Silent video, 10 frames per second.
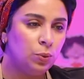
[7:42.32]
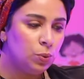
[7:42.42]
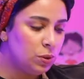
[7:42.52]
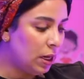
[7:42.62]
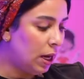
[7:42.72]

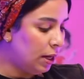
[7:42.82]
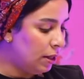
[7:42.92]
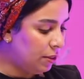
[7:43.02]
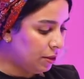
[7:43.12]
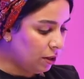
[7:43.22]
use
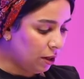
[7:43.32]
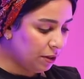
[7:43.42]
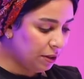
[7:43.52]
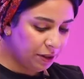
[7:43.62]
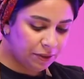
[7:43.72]
the
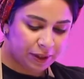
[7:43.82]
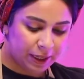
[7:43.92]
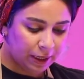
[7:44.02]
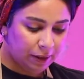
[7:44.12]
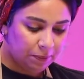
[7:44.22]
darker
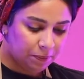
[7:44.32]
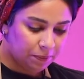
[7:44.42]
green.